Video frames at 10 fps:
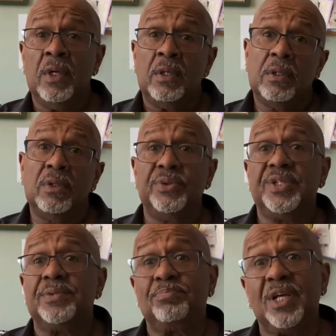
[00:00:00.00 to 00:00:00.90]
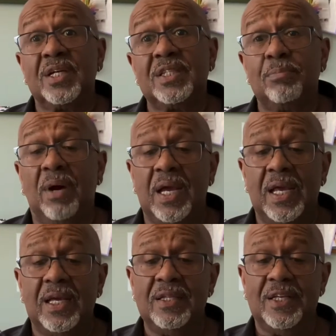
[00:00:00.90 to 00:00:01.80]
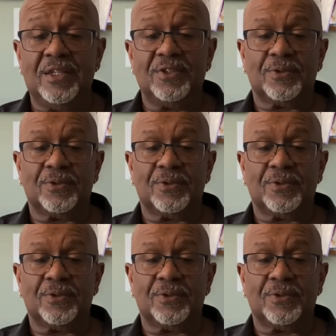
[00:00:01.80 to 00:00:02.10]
or was abducted by aliens.